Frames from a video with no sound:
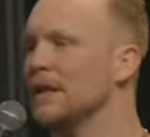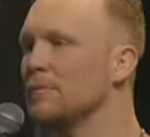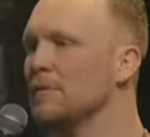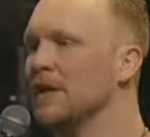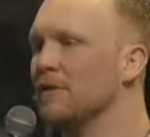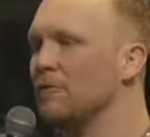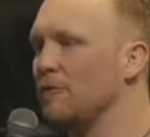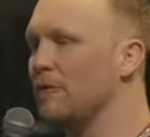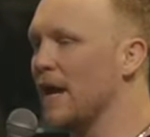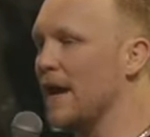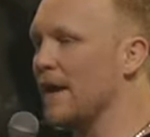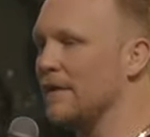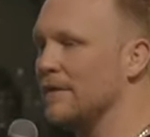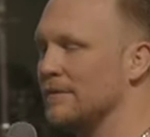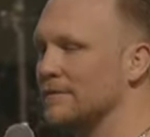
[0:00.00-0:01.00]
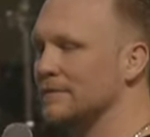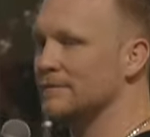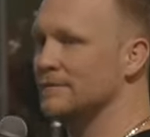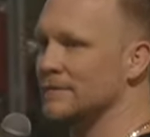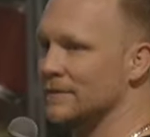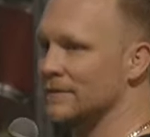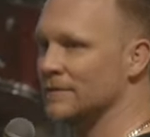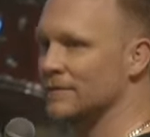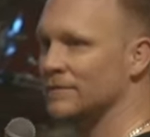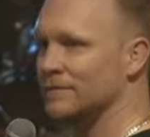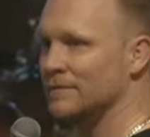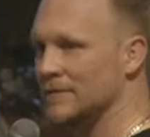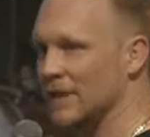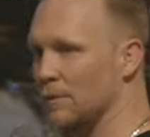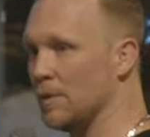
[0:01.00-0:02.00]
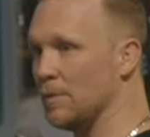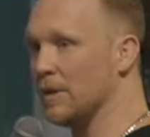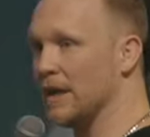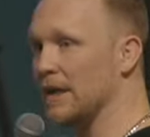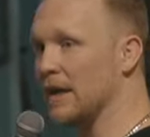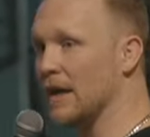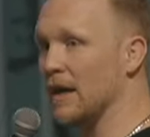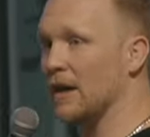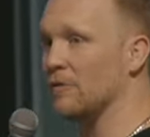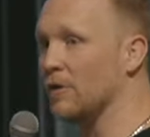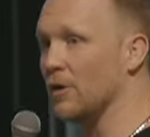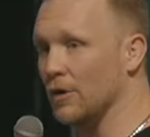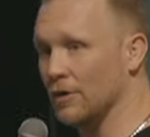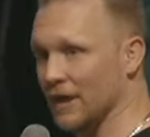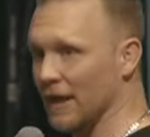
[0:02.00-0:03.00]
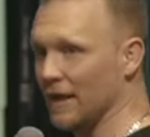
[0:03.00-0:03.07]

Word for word: Then we get fat. And we blame God for all